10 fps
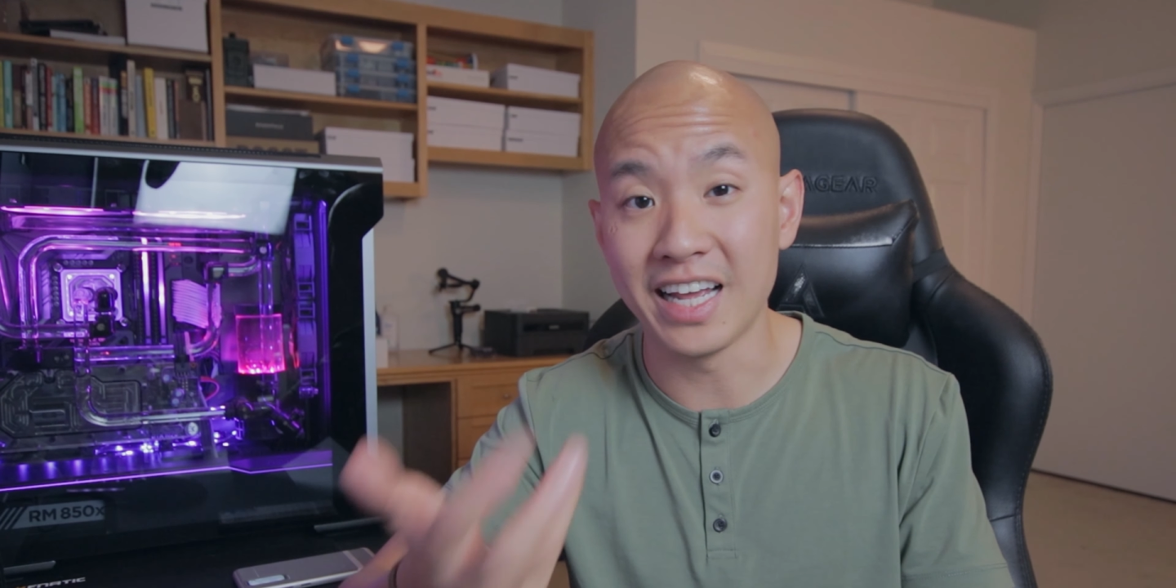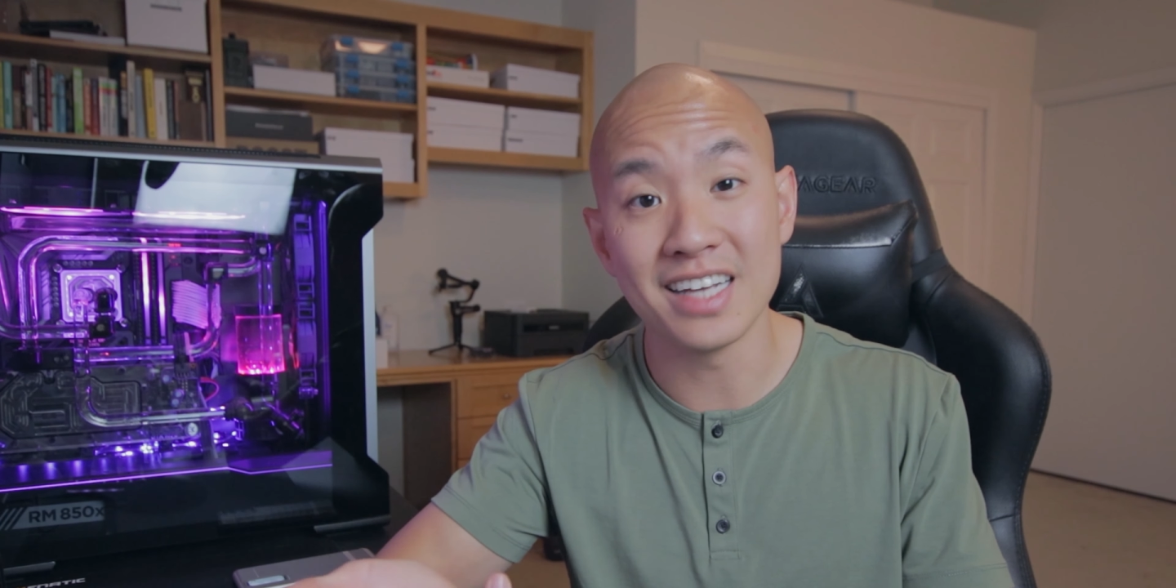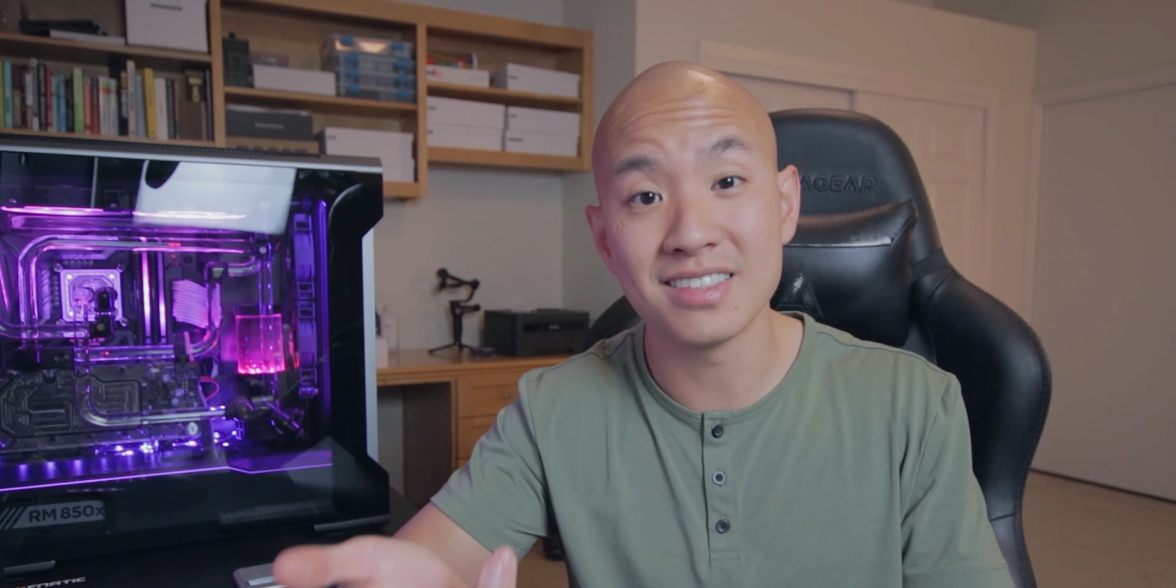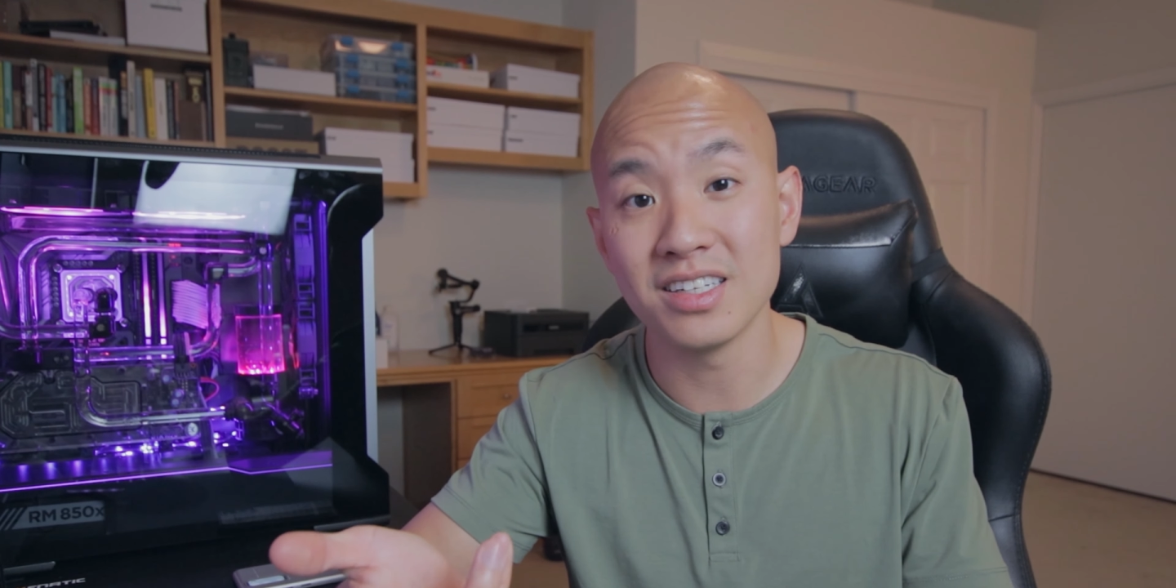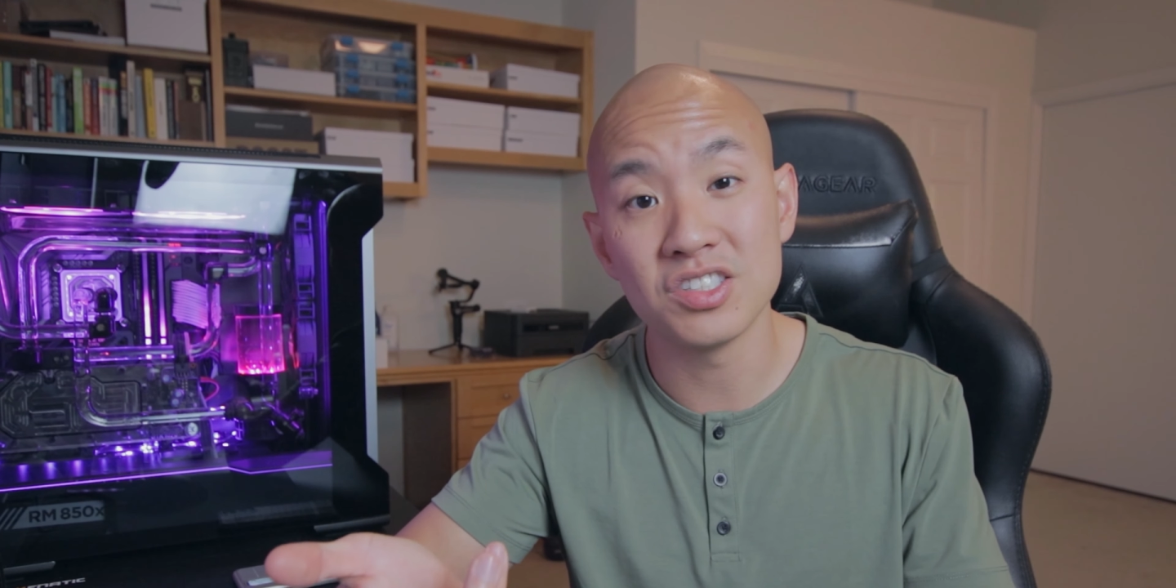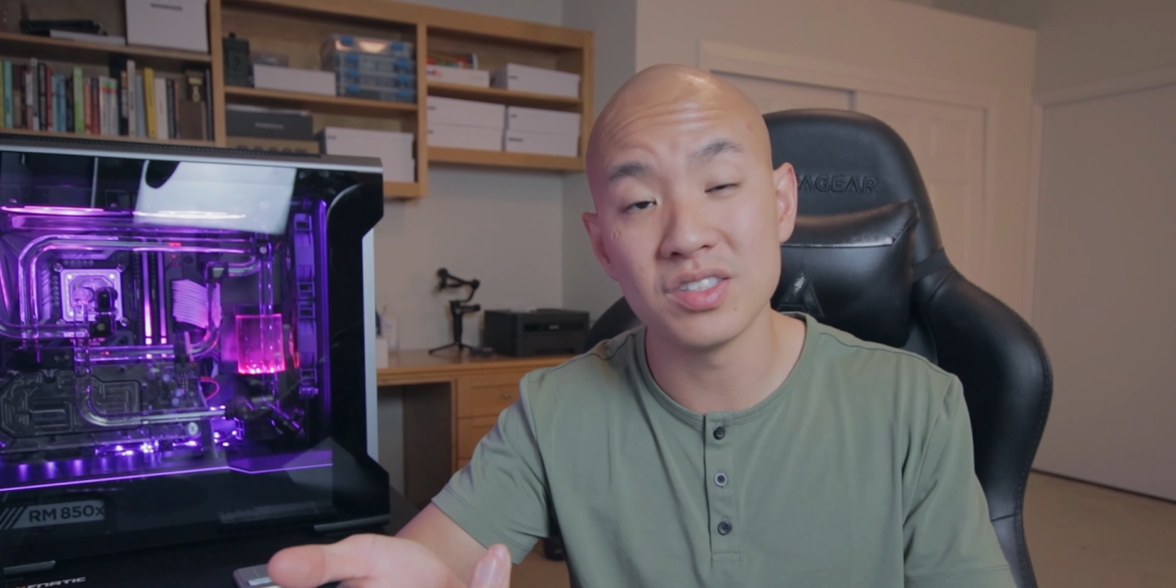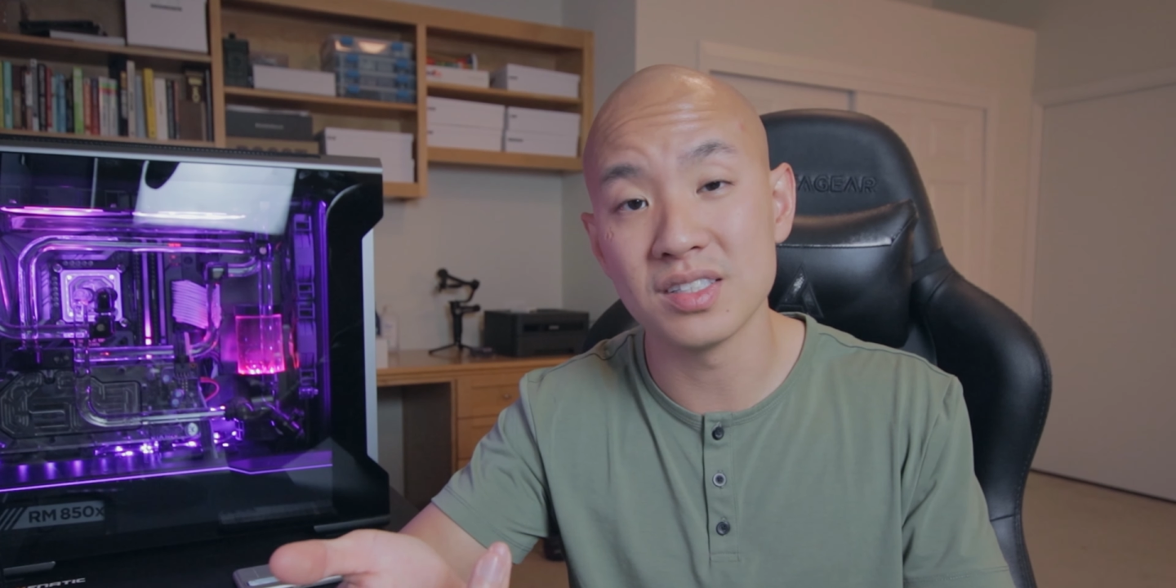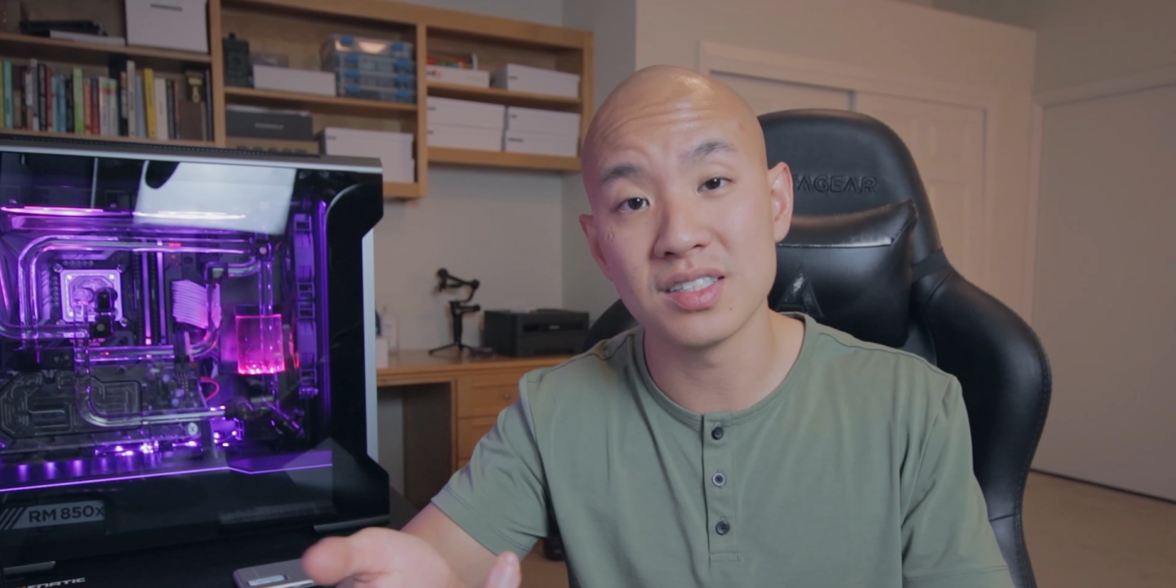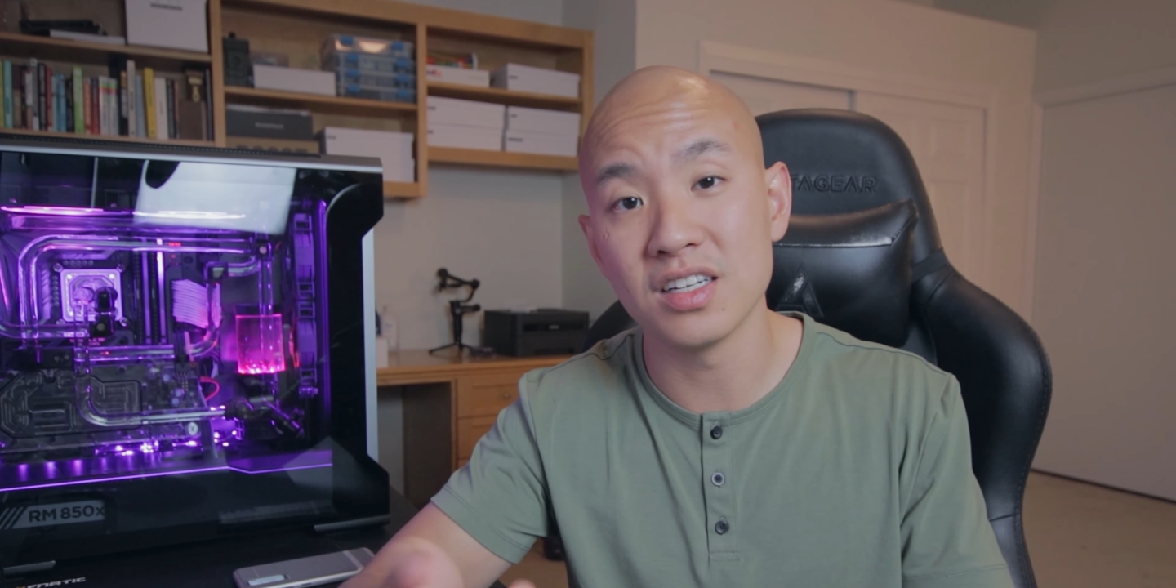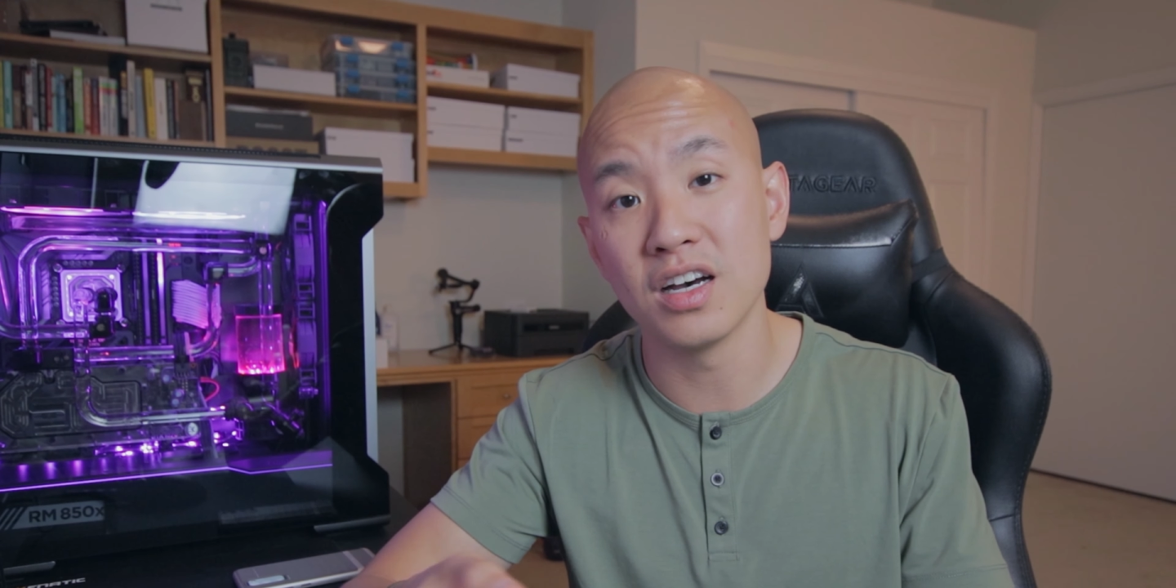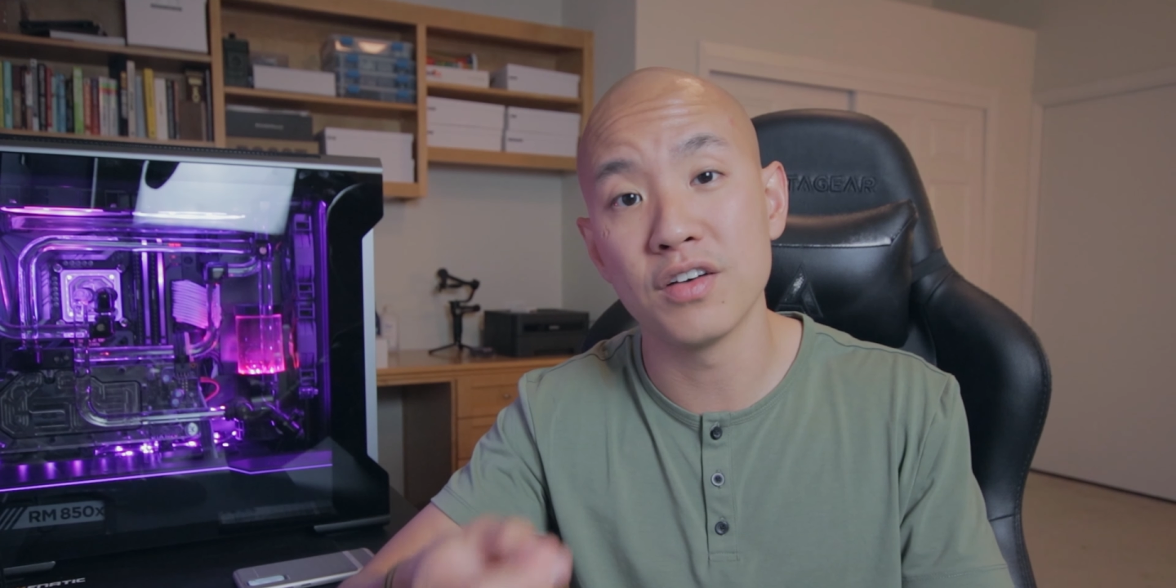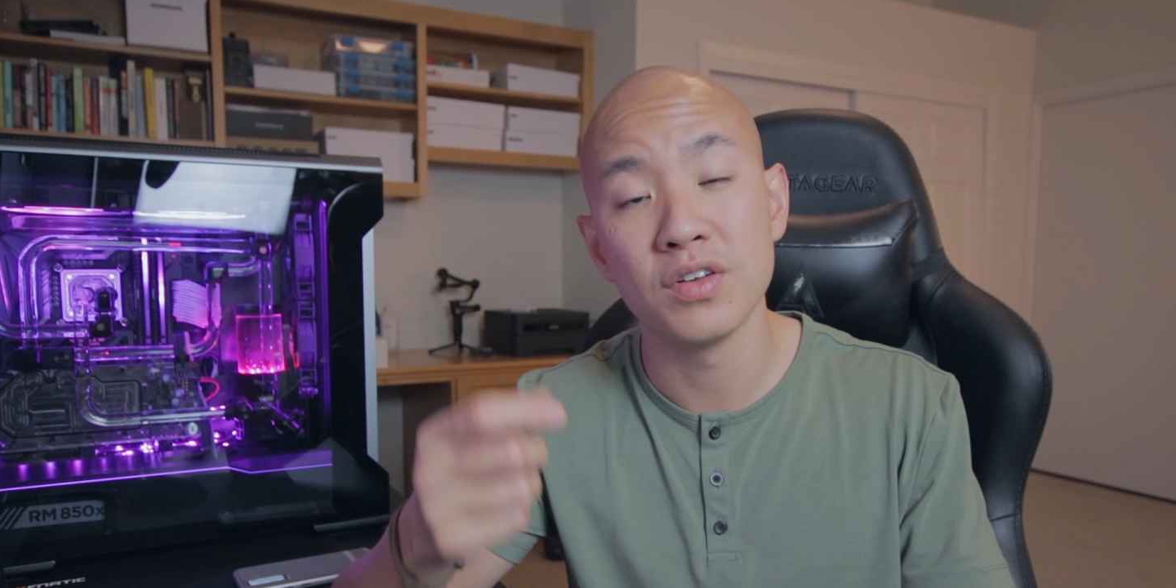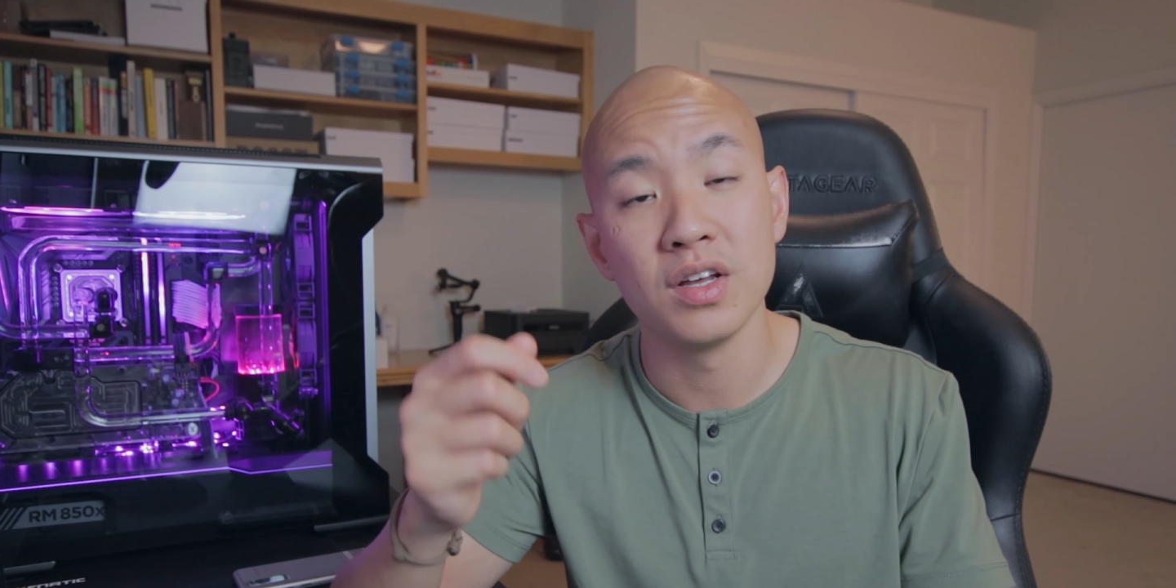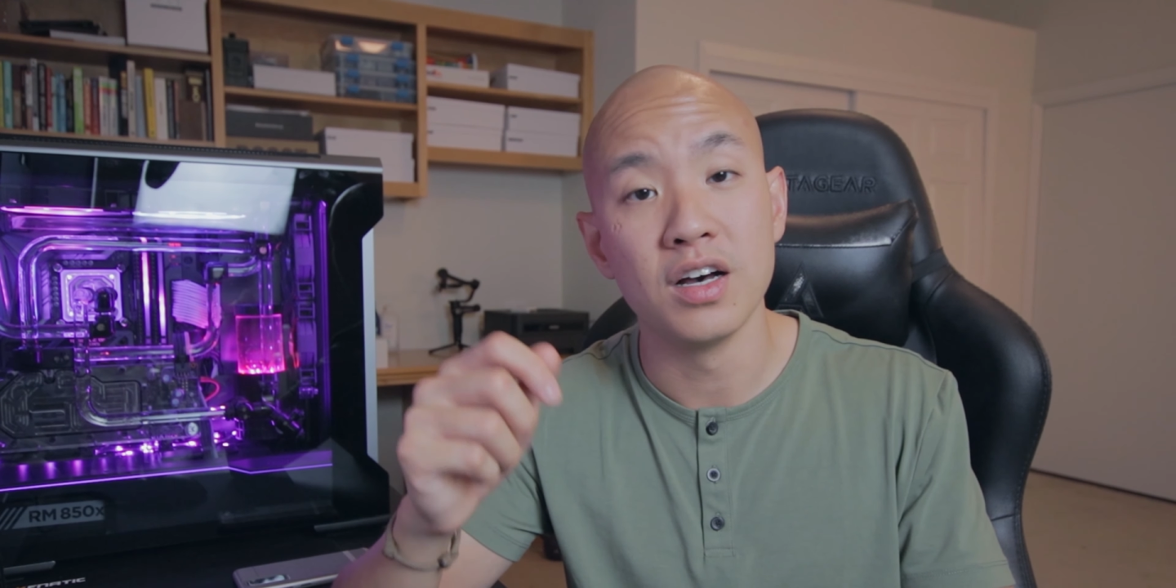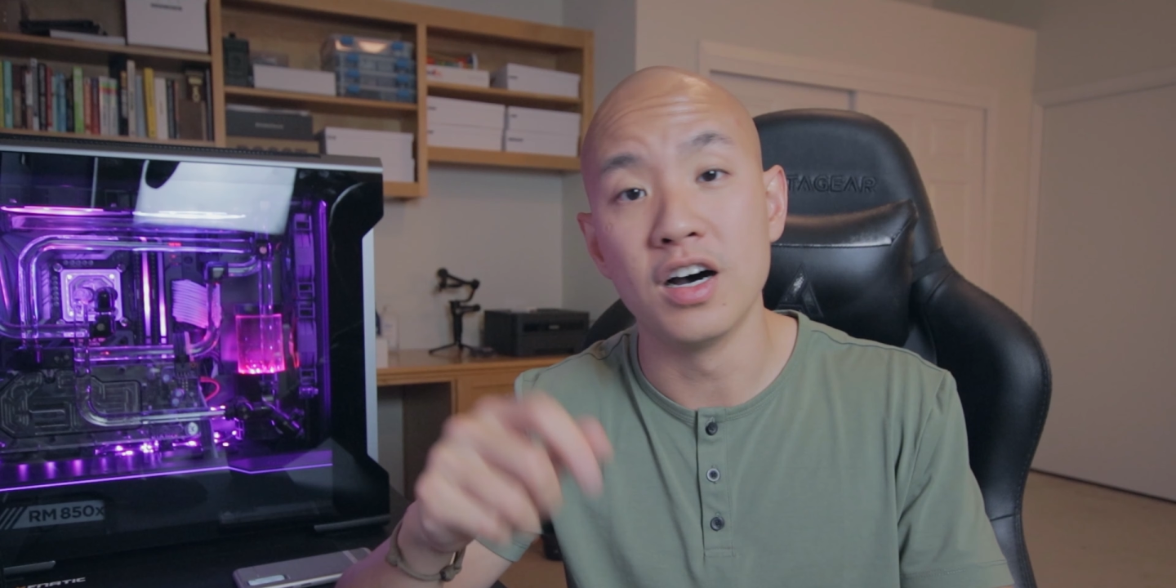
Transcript: gas stations and stuff.